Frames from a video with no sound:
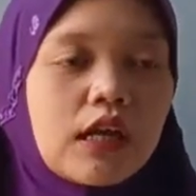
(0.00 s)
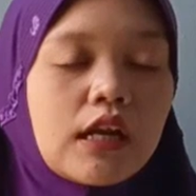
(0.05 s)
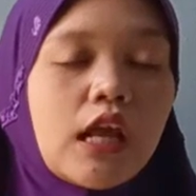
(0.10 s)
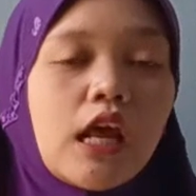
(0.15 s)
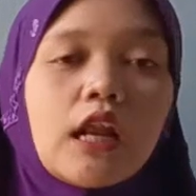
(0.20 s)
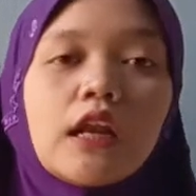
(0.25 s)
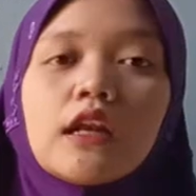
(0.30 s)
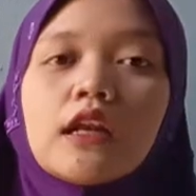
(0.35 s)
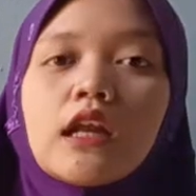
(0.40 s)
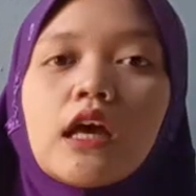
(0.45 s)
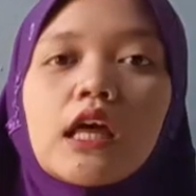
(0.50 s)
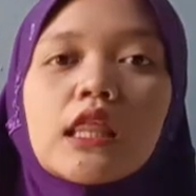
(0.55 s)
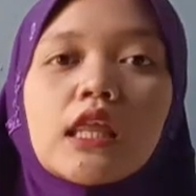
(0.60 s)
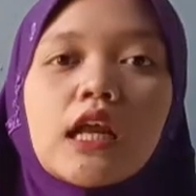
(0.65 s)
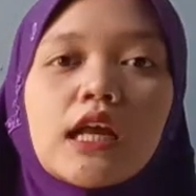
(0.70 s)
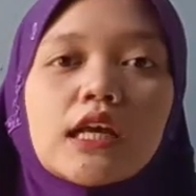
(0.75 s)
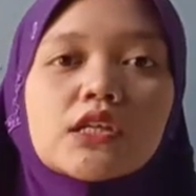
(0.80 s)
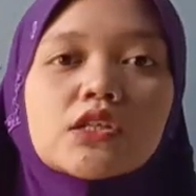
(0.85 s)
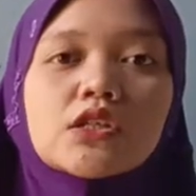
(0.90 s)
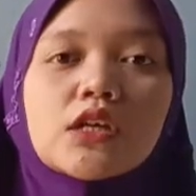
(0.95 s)
than another
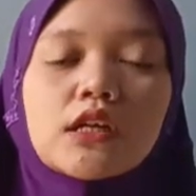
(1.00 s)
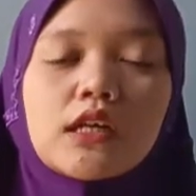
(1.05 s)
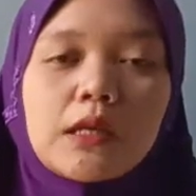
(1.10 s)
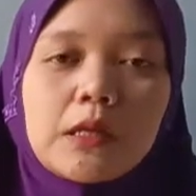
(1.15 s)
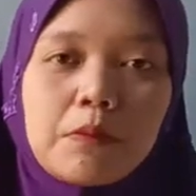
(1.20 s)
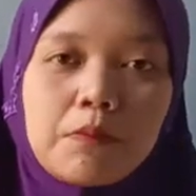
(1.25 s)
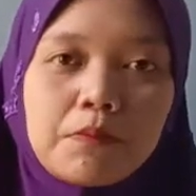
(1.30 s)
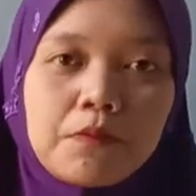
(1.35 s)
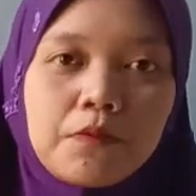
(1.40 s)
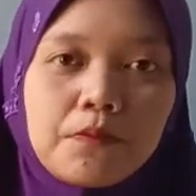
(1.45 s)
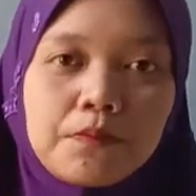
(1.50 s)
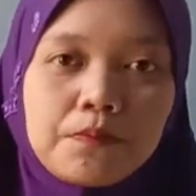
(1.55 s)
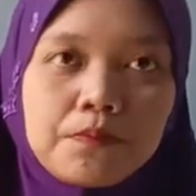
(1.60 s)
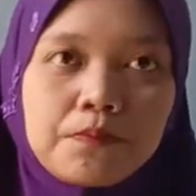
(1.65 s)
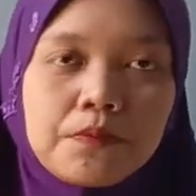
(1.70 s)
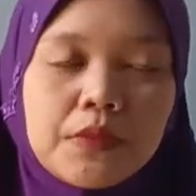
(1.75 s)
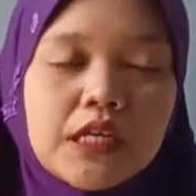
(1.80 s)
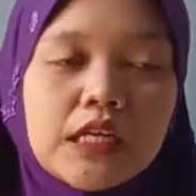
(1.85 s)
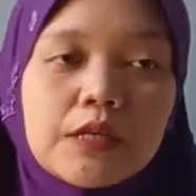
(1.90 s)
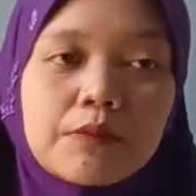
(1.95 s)
action
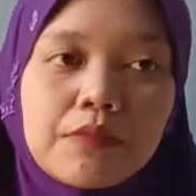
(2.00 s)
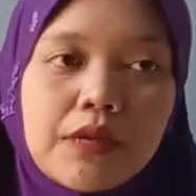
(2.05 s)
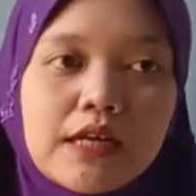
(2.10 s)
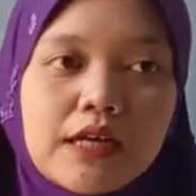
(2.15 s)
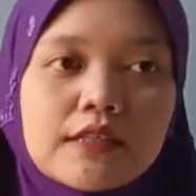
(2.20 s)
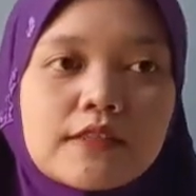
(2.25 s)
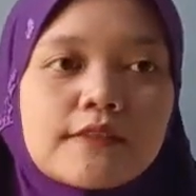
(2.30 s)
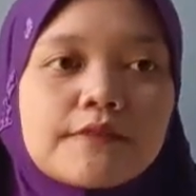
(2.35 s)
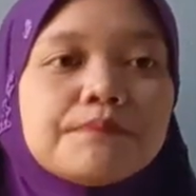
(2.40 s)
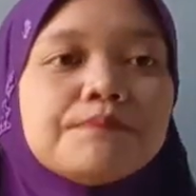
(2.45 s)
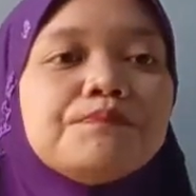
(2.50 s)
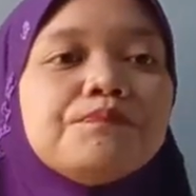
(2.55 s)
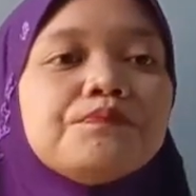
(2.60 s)
in the past.